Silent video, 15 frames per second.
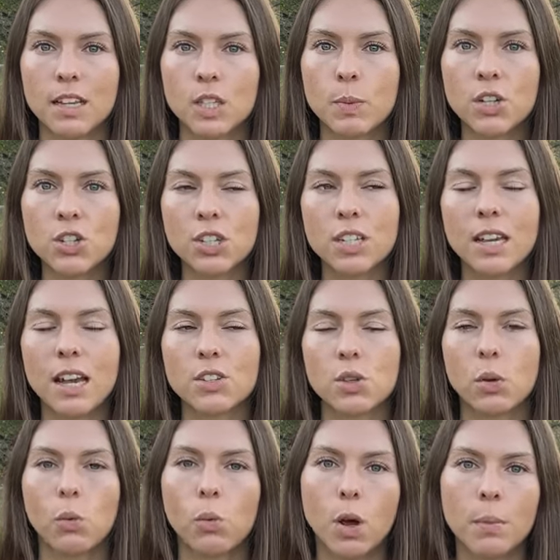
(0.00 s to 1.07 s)
Especially as
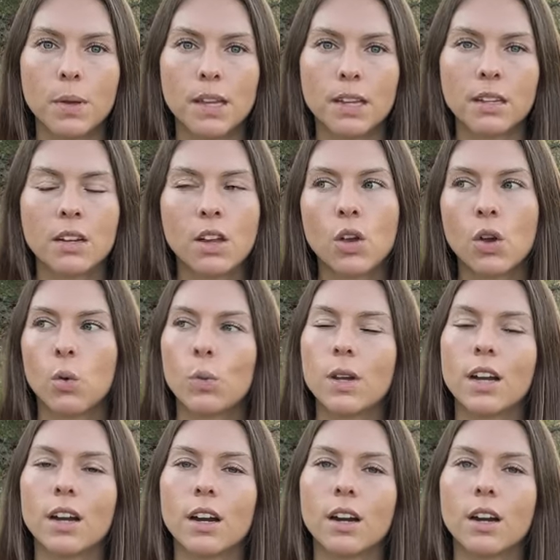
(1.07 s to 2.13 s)
a woman, we
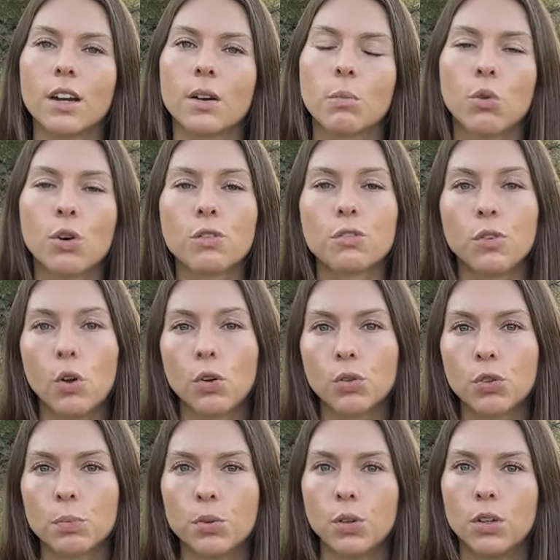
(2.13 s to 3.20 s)
are more
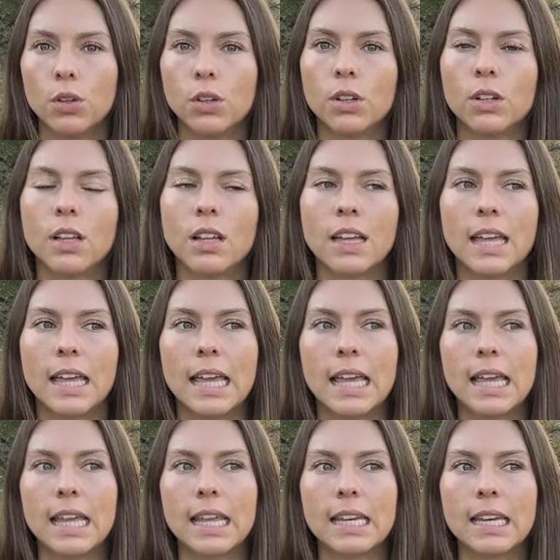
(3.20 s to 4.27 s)
vulnerable
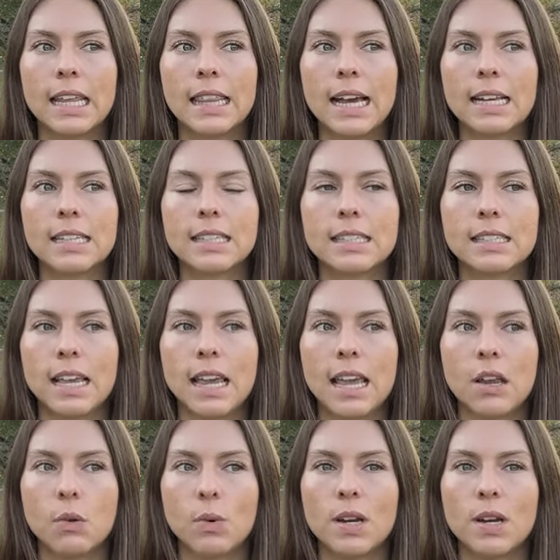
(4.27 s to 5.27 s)
in that state.